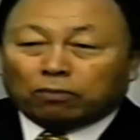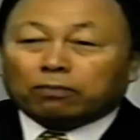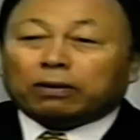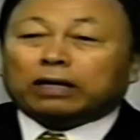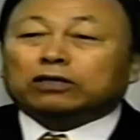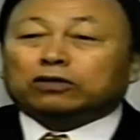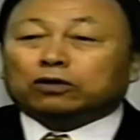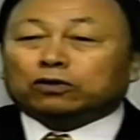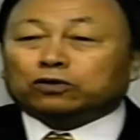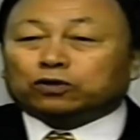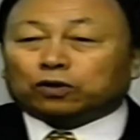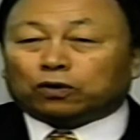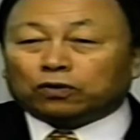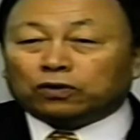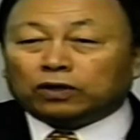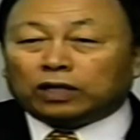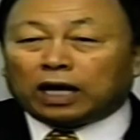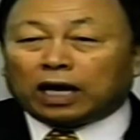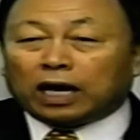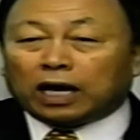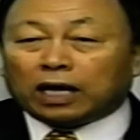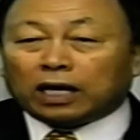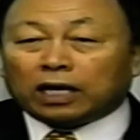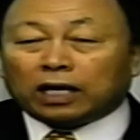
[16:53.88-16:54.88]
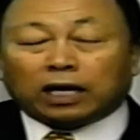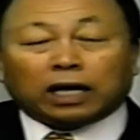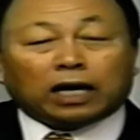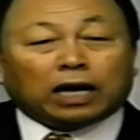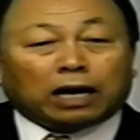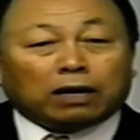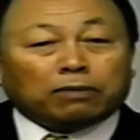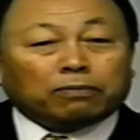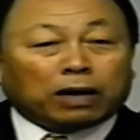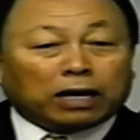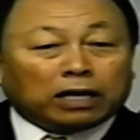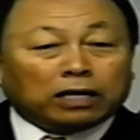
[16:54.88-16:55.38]
So
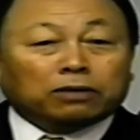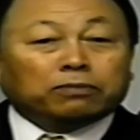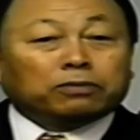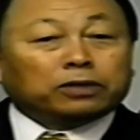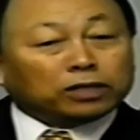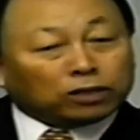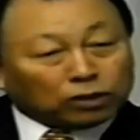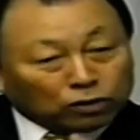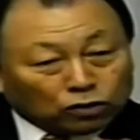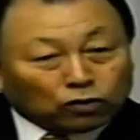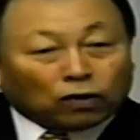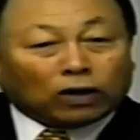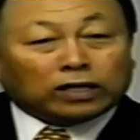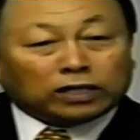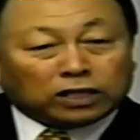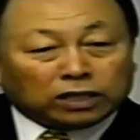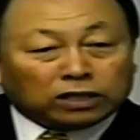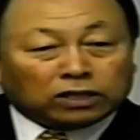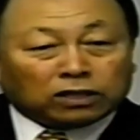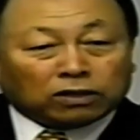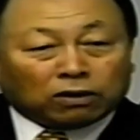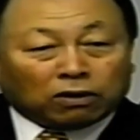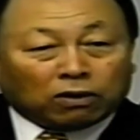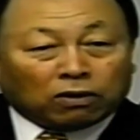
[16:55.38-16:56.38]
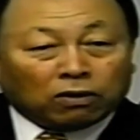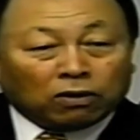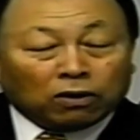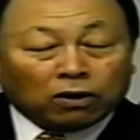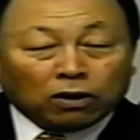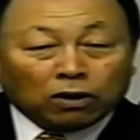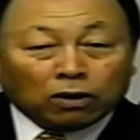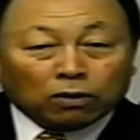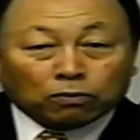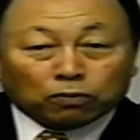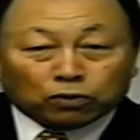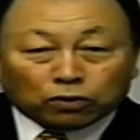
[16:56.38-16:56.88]
a sponge,
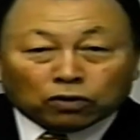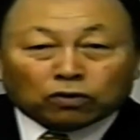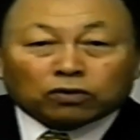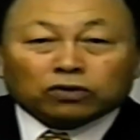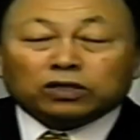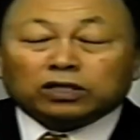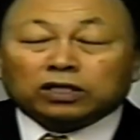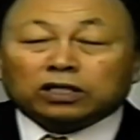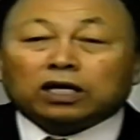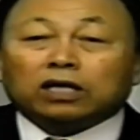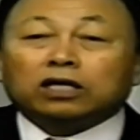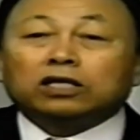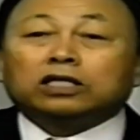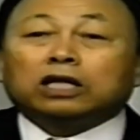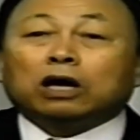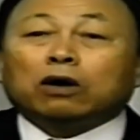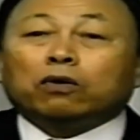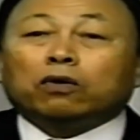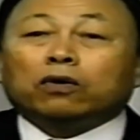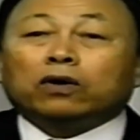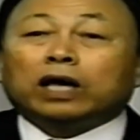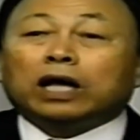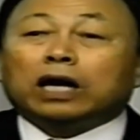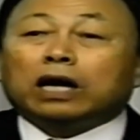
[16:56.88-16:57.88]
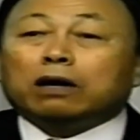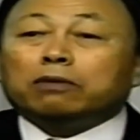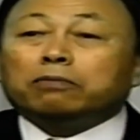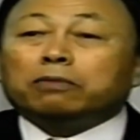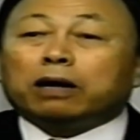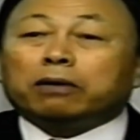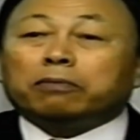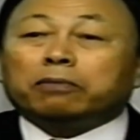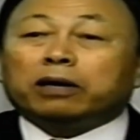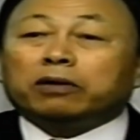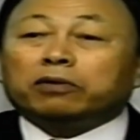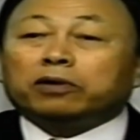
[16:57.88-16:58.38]
you know, it's so
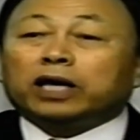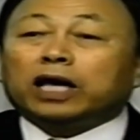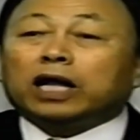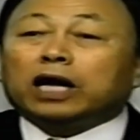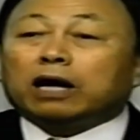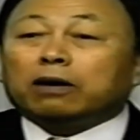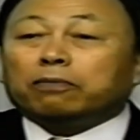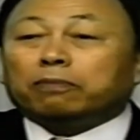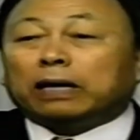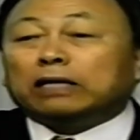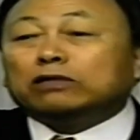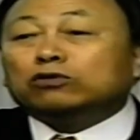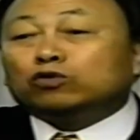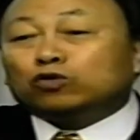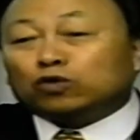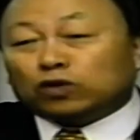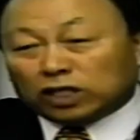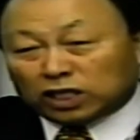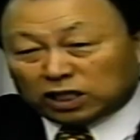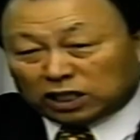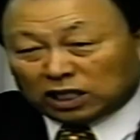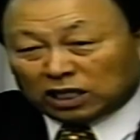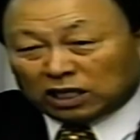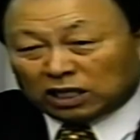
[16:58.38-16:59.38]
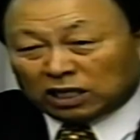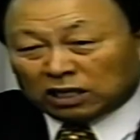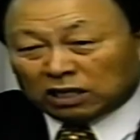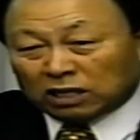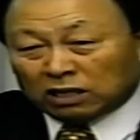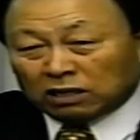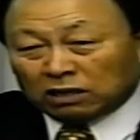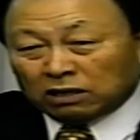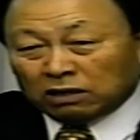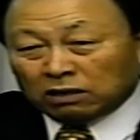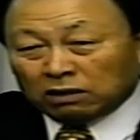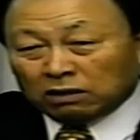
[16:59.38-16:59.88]
tasty. It's so,
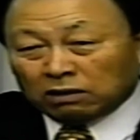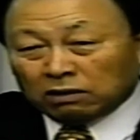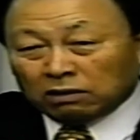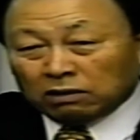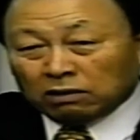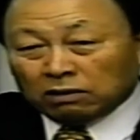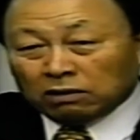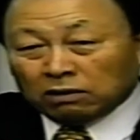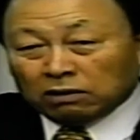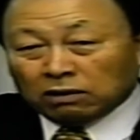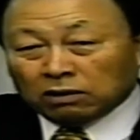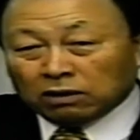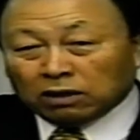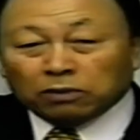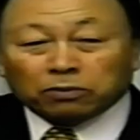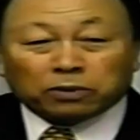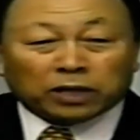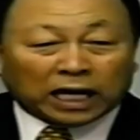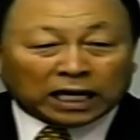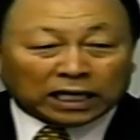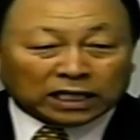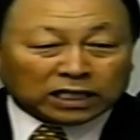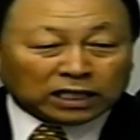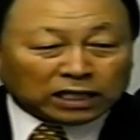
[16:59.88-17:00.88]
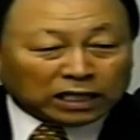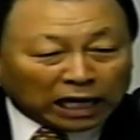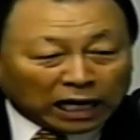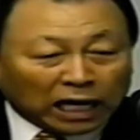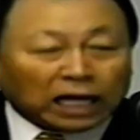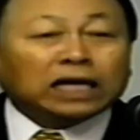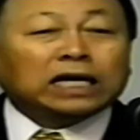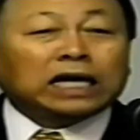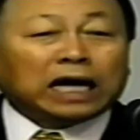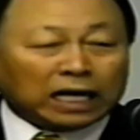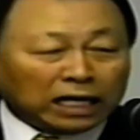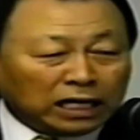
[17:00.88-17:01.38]
it's
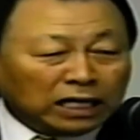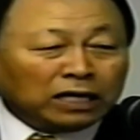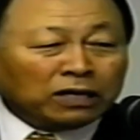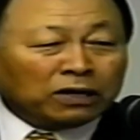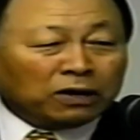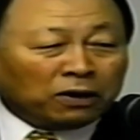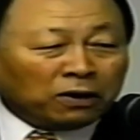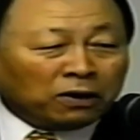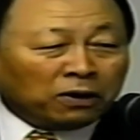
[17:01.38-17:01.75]
soft and,